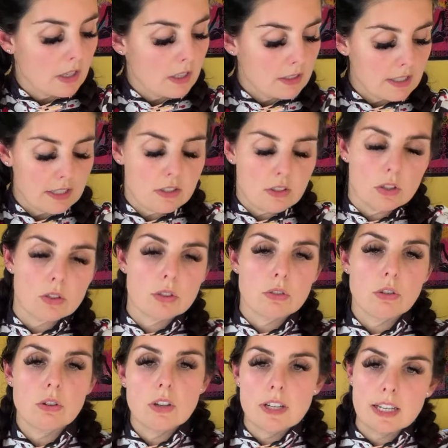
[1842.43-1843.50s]

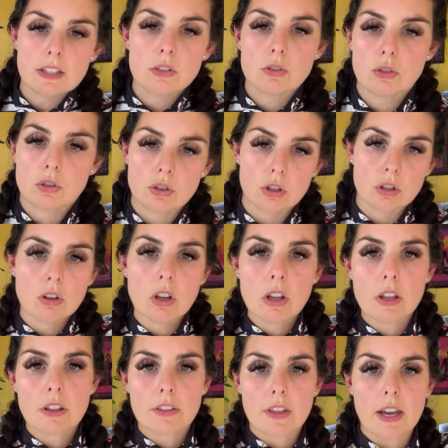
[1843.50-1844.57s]
testosterone and estrogen
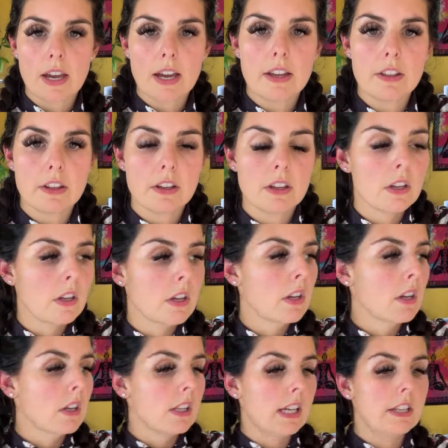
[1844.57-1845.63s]
that are
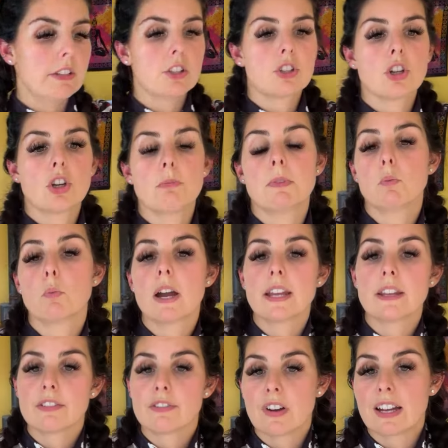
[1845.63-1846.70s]
like determine where
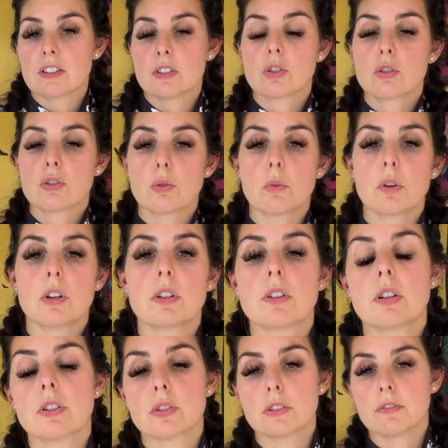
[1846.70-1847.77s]
your fat is stored.
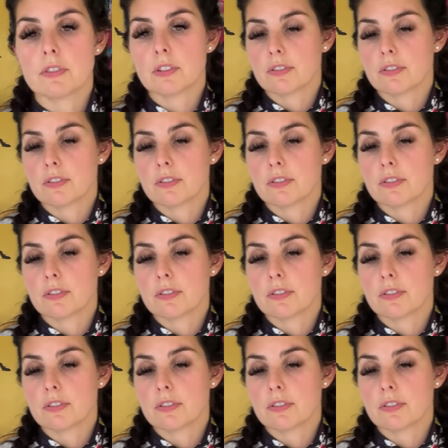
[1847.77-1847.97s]
So if you're a